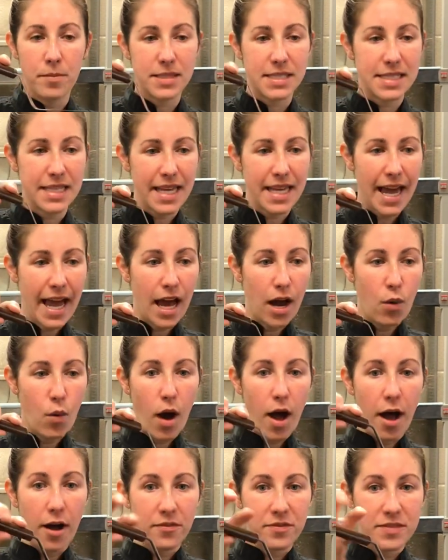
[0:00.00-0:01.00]
See how
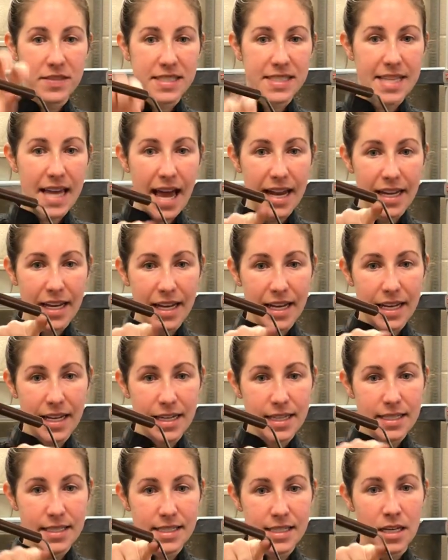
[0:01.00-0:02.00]
offset it
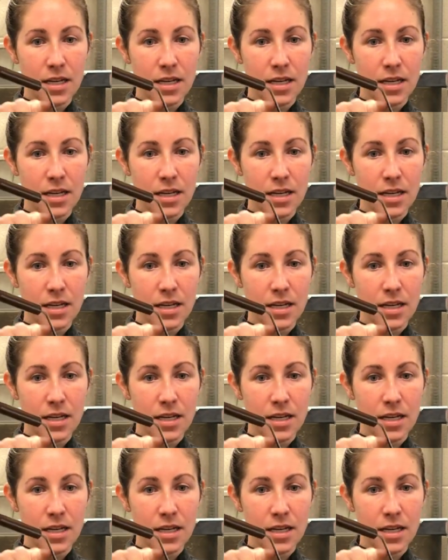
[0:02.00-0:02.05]
is.